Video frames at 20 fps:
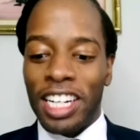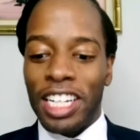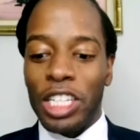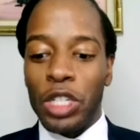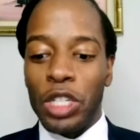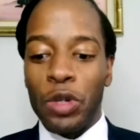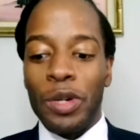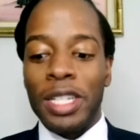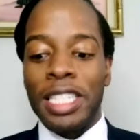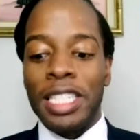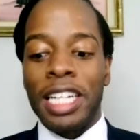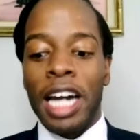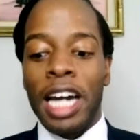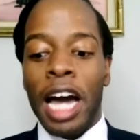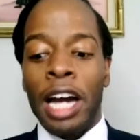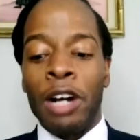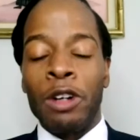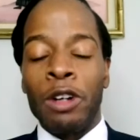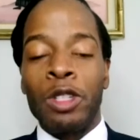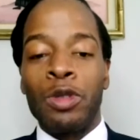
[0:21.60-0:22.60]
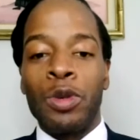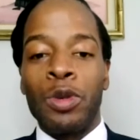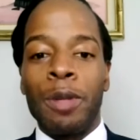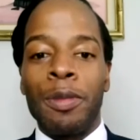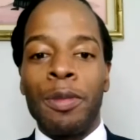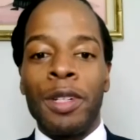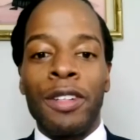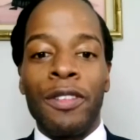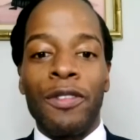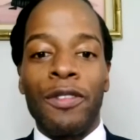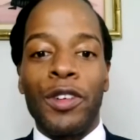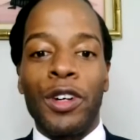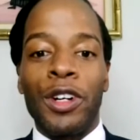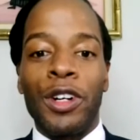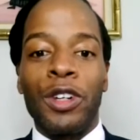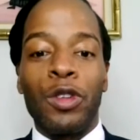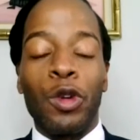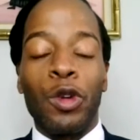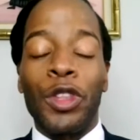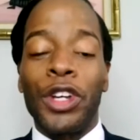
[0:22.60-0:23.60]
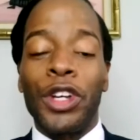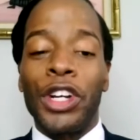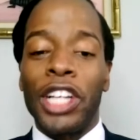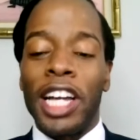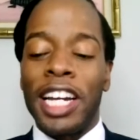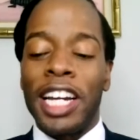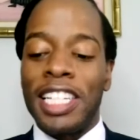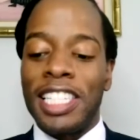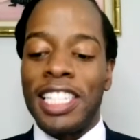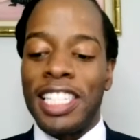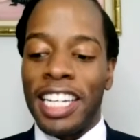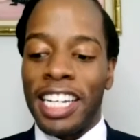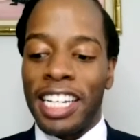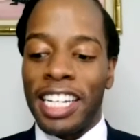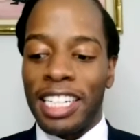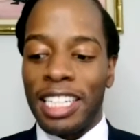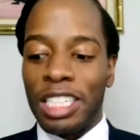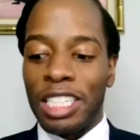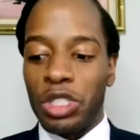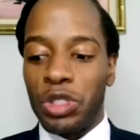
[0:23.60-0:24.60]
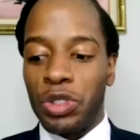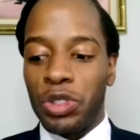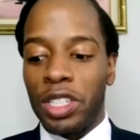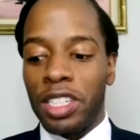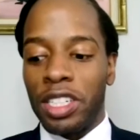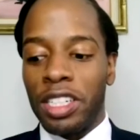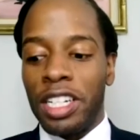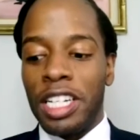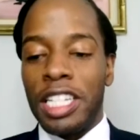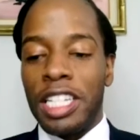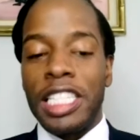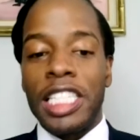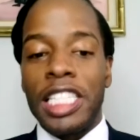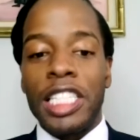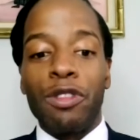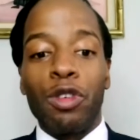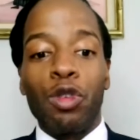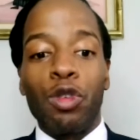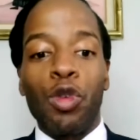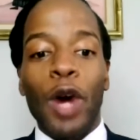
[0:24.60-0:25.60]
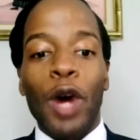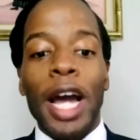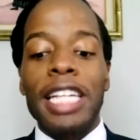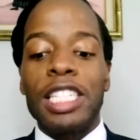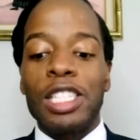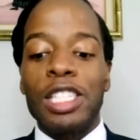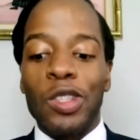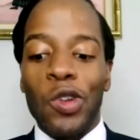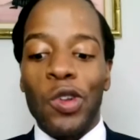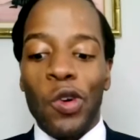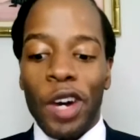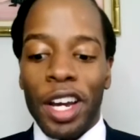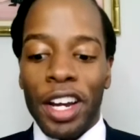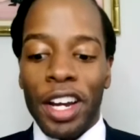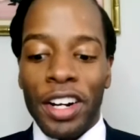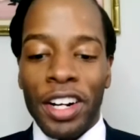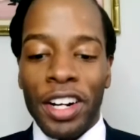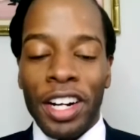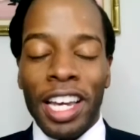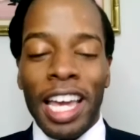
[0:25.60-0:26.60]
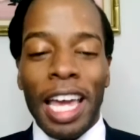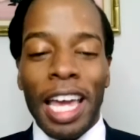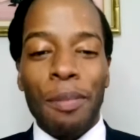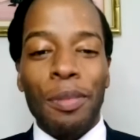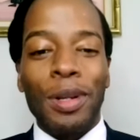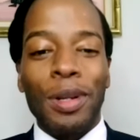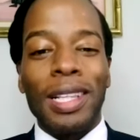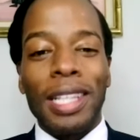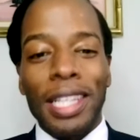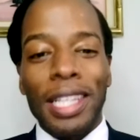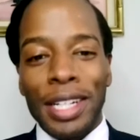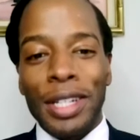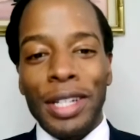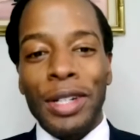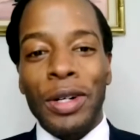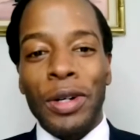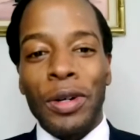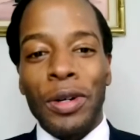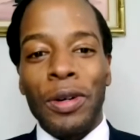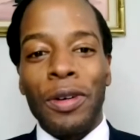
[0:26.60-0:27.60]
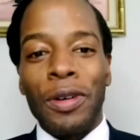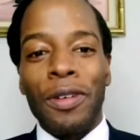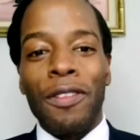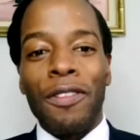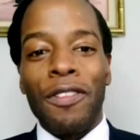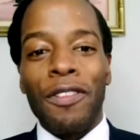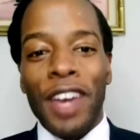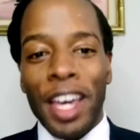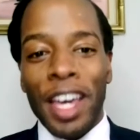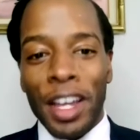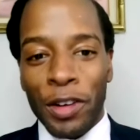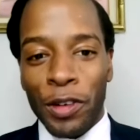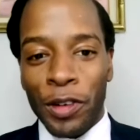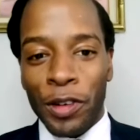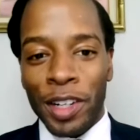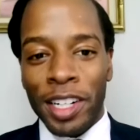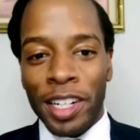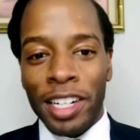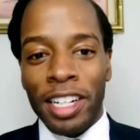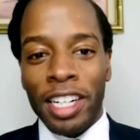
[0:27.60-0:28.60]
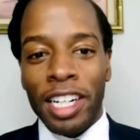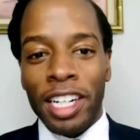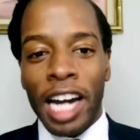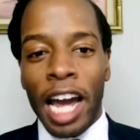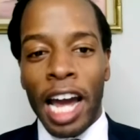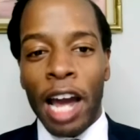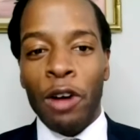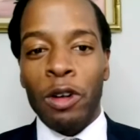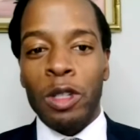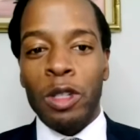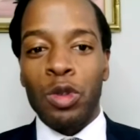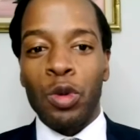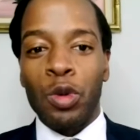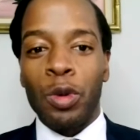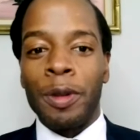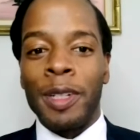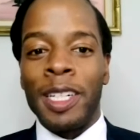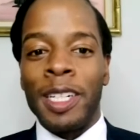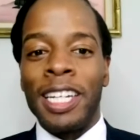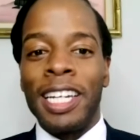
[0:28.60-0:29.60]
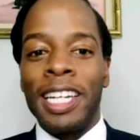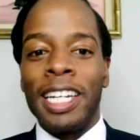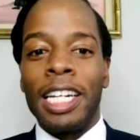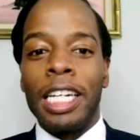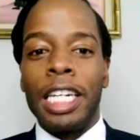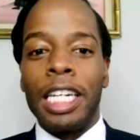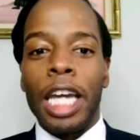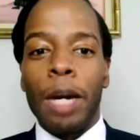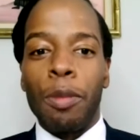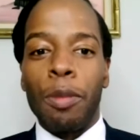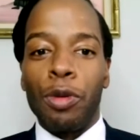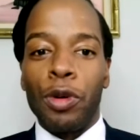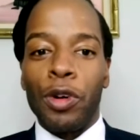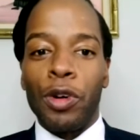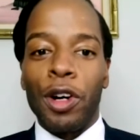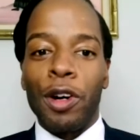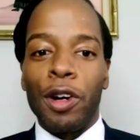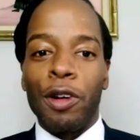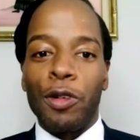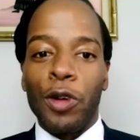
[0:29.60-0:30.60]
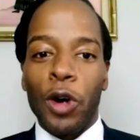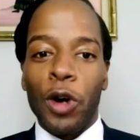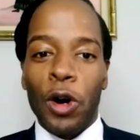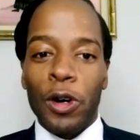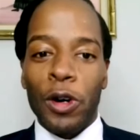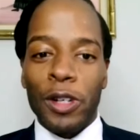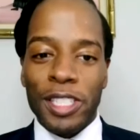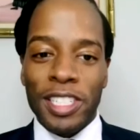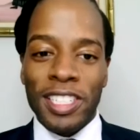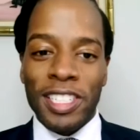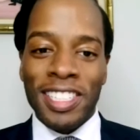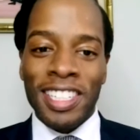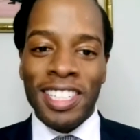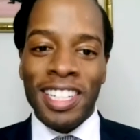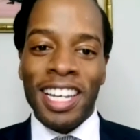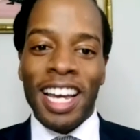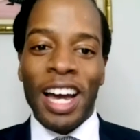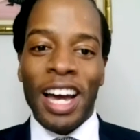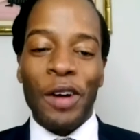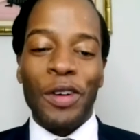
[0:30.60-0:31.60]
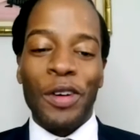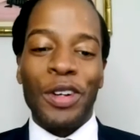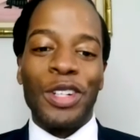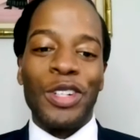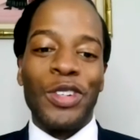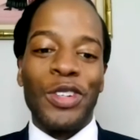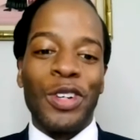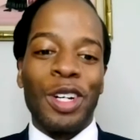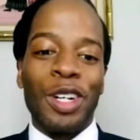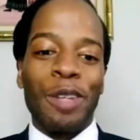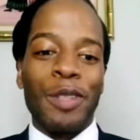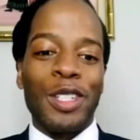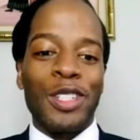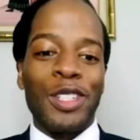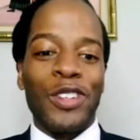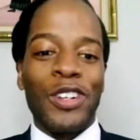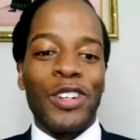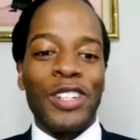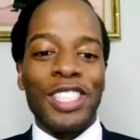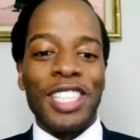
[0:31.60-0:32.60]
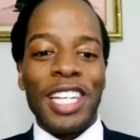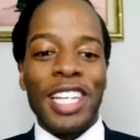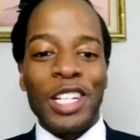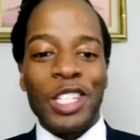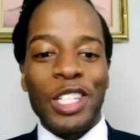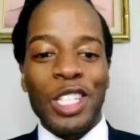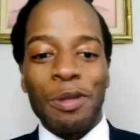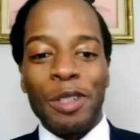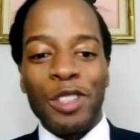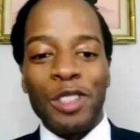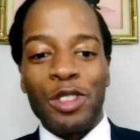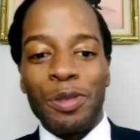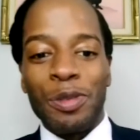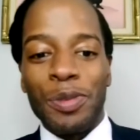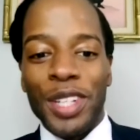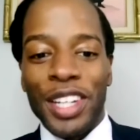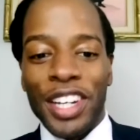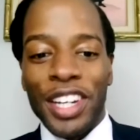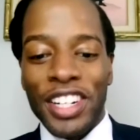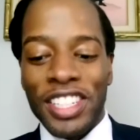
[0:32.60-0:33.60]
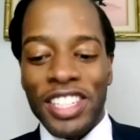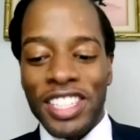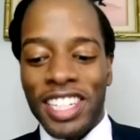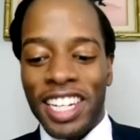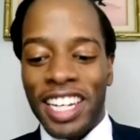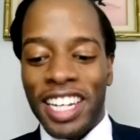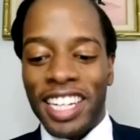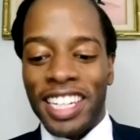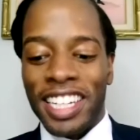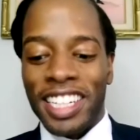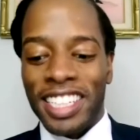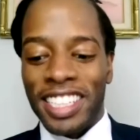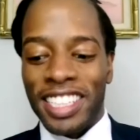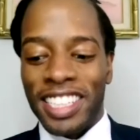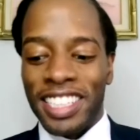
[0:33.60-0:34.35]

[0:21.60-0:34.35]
U.S. Congresswoman for North Carolina's 2nd District, civil rights lawyer, and political veteran, Congresswoman Deborah Ross. How are you doing, Ms. Ross? Thank you so much for being here today.